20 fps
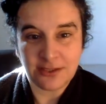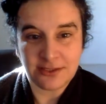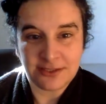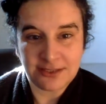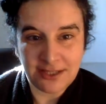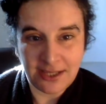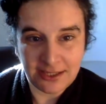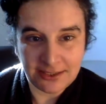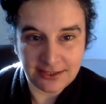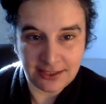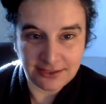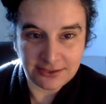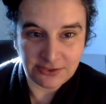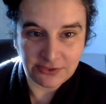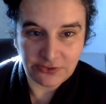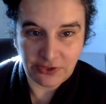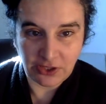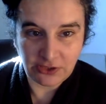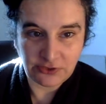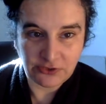Today I'd like
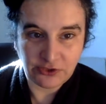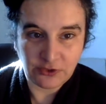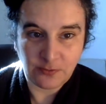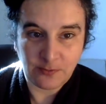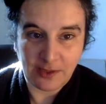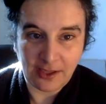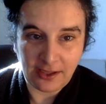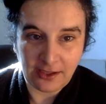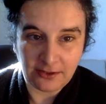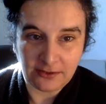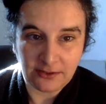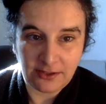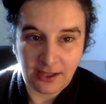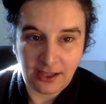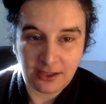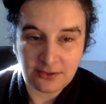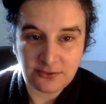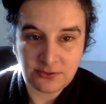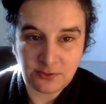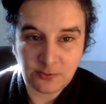to talk to you about
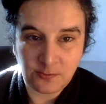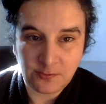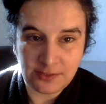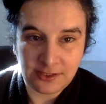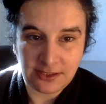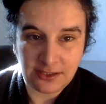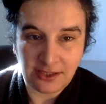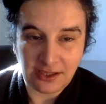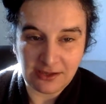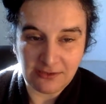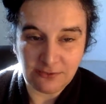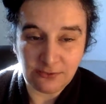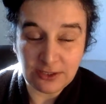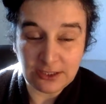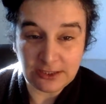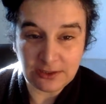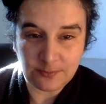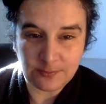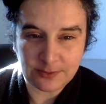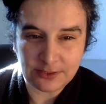how to be a
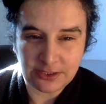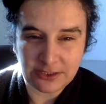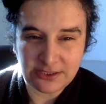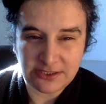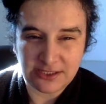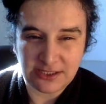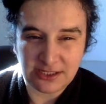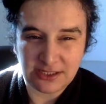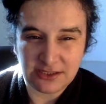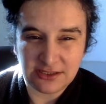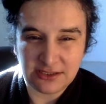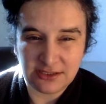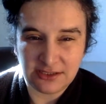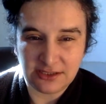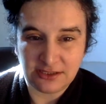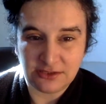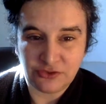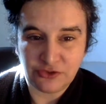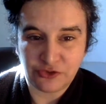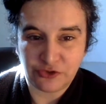real person
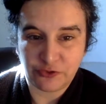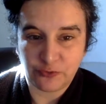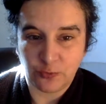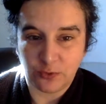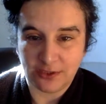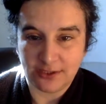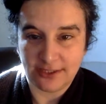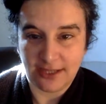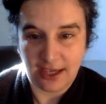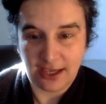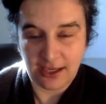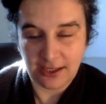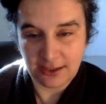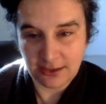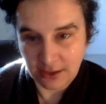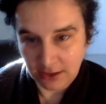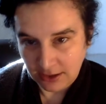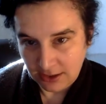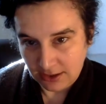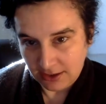in just one day.
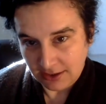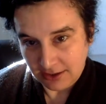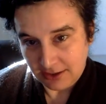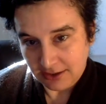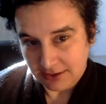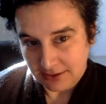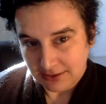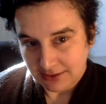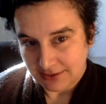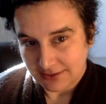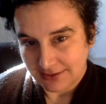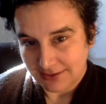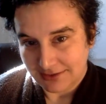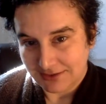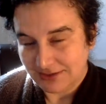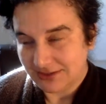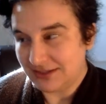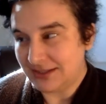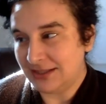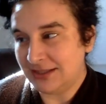
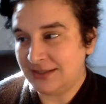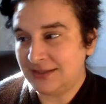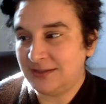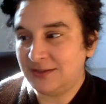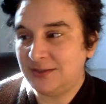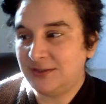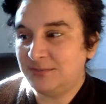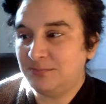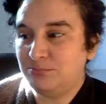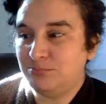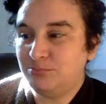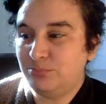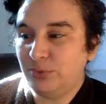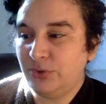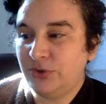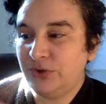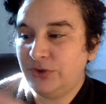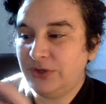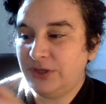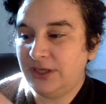This
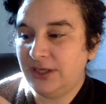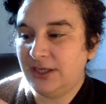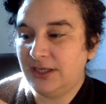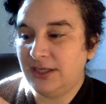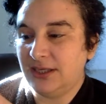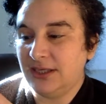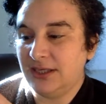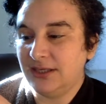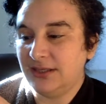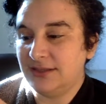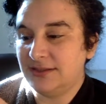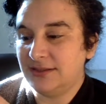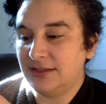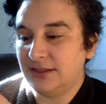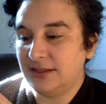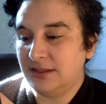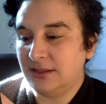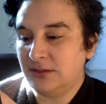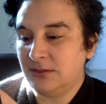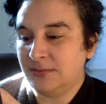book is a
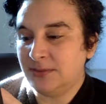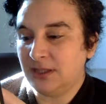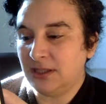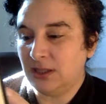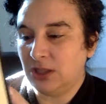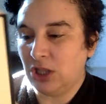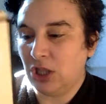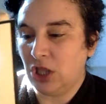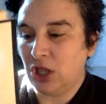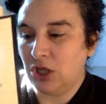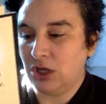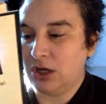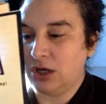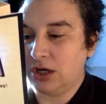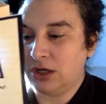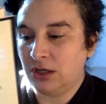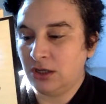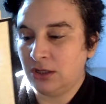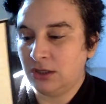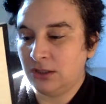little bit
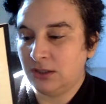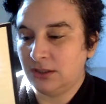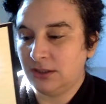longer.